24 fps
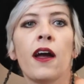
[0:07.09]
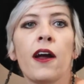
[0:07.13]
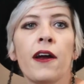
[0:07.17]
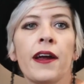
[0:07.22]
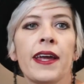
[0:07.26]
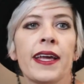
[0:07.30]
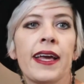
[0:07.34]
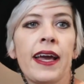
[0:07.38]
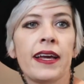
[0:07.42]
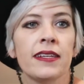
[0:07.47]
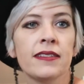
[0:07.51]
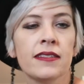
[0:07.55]

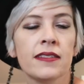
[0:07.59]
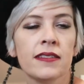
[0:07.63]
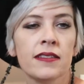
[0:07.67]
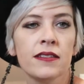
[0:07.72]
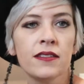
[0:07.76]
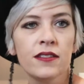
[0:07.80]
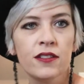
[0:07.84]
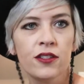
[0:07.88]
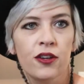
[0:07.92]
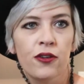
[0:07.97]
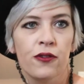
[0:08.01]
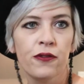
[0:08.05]
Alright guys,
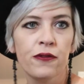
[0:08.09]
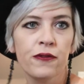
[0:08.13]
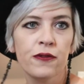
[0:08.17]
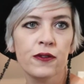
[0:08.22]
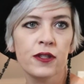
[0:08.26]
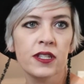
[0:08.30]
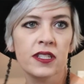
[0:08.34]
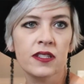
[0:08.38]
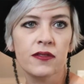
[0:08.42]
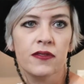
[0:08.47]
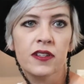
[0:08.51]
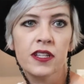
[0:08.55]
so for
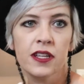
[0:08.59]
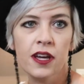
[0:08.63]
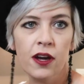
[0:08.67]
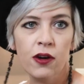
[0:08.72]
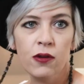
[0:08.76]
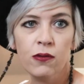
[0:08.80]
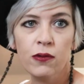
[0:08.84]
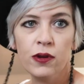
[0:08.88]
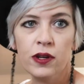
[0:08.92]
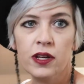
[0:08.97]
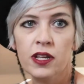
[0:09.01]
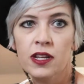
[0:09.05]
this
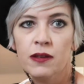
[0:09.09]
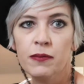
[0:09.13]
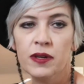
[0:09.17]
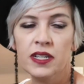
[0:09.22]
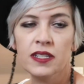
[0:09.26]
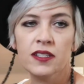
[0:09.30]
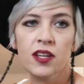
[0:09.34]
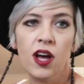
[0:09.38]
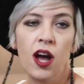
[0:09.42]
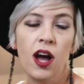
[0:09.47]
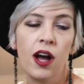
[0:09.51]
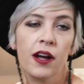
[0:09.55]
video we're going to
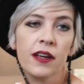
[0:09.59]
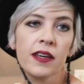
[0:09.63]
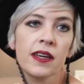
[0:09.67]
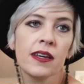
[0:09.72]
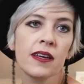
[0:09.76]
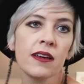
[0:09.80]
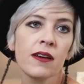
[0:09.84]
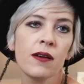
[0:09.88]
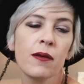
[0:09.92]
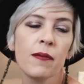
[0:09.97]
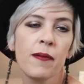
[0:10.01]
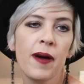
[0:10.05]
be
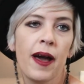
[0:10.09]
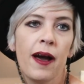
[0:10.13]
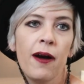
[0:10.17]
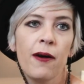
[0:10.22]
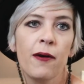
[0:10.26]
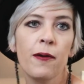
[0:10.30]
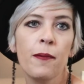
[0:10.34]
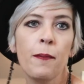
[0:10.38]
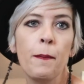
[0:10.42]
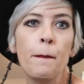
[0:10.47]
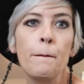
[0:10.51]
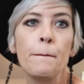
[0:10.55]
talking
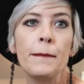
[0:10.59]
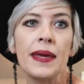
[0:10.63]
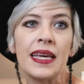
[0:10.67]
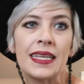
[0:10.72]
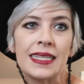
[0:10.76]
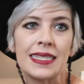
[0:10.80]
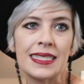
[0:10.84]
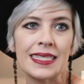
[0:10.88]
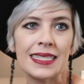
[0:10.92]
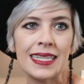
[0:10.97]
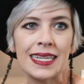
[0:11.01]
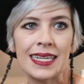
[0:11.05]
about
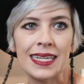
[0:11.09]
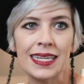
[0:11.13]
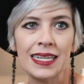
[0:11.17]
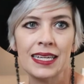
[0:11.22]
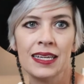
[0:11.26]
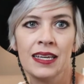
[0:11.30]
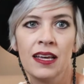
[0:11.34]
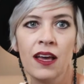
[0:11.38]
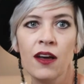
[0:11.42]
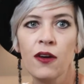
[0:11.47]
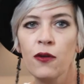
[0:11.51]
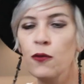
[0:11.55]

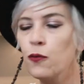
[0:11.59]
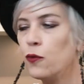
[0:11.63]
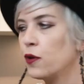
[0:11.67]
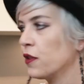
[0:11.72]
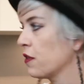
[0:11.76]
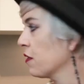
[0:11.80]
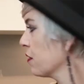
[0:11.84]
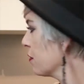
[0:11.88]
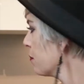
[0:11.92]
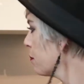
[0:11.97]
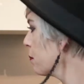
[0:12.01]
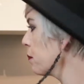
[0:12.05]
mixing
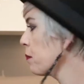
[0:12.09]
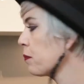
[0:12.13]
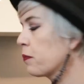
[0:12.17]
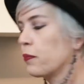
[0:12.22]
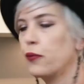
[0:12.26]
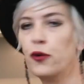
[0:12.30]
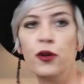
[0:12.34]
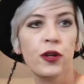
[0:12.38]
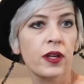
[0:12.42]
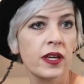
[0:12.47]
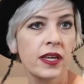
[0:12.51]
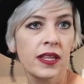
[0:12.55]
with
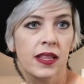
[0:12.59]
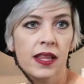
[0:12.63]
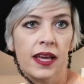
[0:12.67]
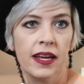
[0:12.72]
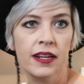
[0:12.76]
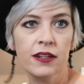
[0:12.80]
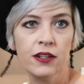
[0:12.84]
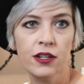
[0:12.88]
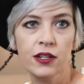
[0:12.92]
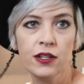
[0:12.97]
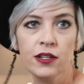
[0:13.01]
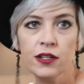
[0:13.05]
Brilliant
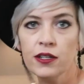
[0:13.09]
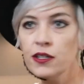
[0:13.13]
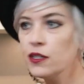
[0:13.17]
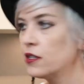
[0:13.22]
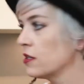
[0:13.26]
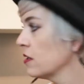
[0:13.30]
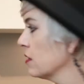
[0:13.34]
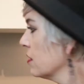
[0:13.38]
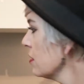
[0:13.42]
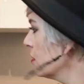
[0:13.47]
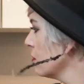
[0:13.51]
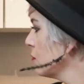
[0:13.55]
Lightener,
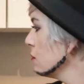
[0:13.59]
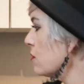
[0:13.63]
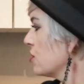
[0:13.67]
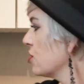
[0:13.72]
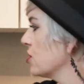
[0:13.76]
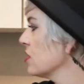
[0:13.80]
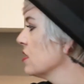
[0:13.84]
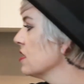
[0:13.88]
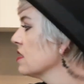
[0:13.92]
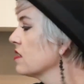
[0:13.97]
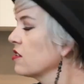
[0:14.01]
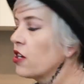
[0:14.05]

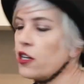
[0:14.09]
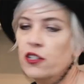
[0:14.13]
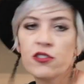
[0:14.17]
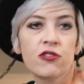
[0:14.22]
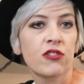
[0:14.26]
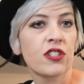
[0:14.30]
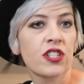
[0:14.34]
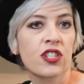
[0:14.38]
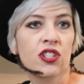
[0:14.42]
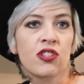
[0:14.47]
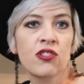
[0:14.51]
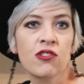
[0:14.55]
which is our
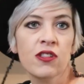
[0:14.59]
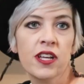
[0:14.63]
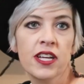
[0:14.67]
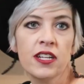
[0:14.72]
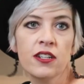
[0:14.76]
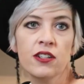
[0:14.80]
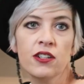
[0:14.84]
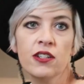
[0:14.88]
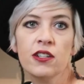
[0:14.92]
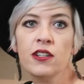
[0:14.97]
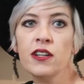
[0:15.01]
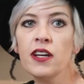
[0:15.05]
traditional
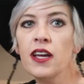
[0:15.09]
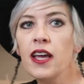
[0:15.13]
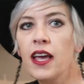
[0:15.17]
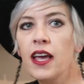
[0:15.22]
lightener,